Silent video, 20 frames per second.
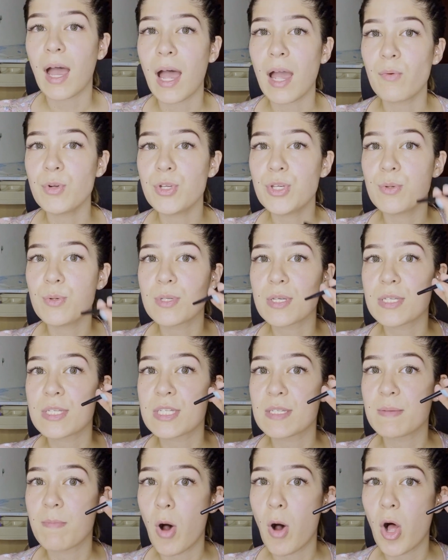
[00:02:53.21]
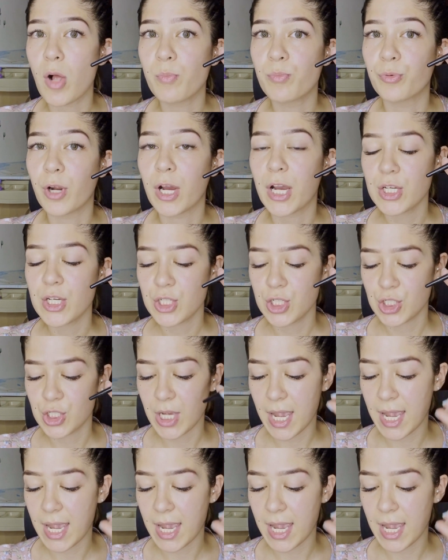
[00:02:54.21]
I would use a small brush